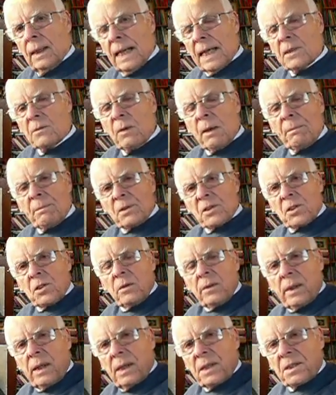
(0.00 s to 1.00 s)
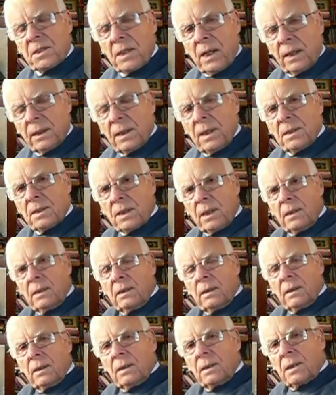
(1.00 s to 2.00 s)
As we pursue our studies
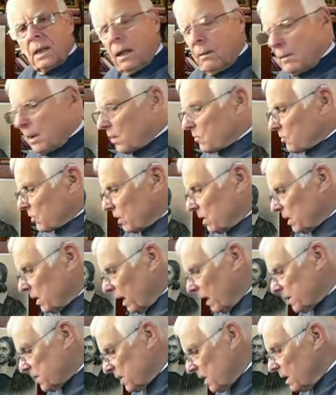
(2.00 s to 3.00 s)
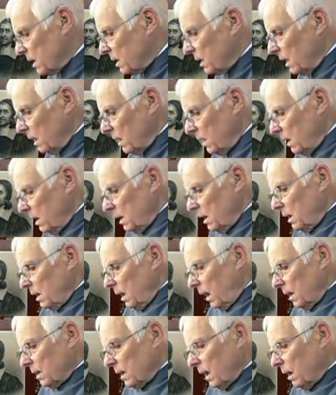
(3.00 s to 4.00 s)
in Psalm 119,
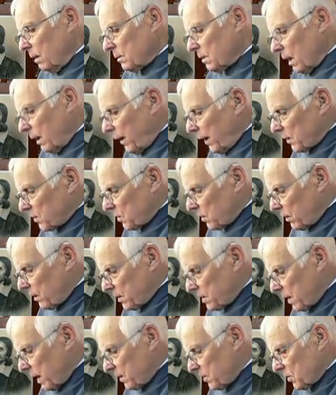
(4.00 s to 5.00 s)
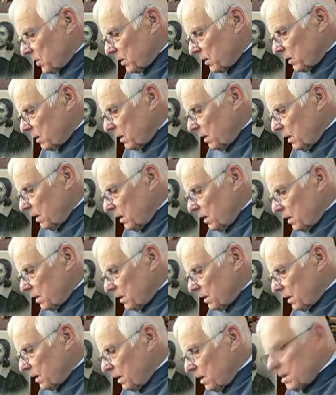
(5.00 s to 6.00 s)
I now direct your attention
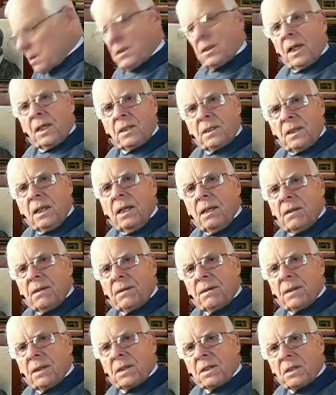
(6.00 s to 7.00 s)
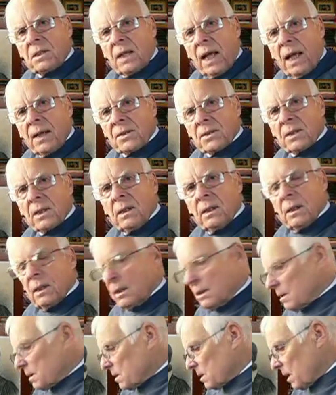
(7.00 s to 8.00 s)
to the 16th stanza
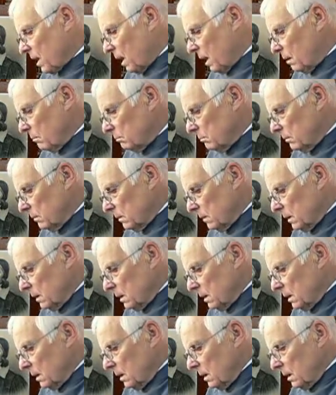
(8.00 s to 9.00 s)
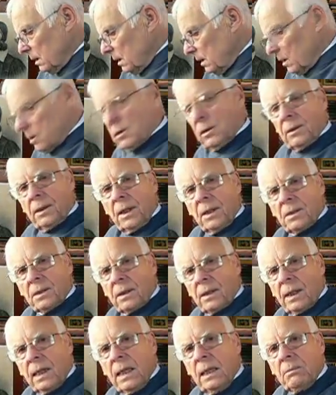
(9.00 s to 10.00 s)
in the psalm, according to
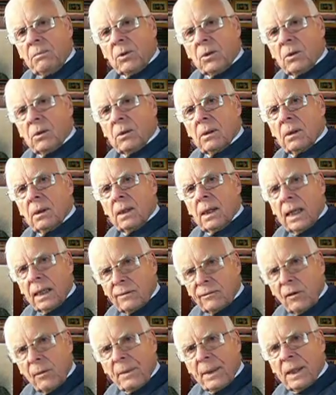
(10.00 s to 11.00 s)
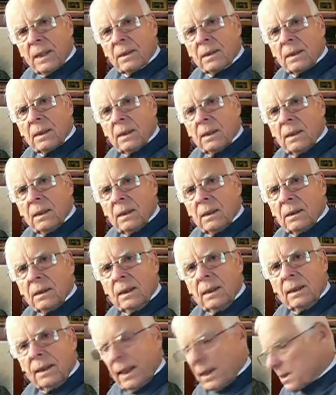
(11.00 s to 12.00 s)
the Hebrew alphabet,
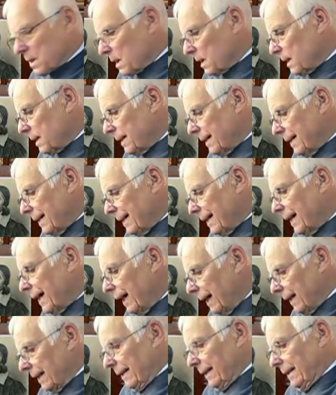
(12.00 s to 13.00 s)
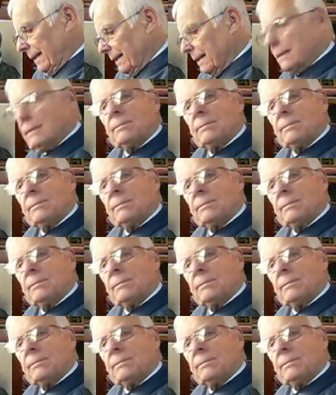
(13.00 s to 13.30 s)
the letter Ayin.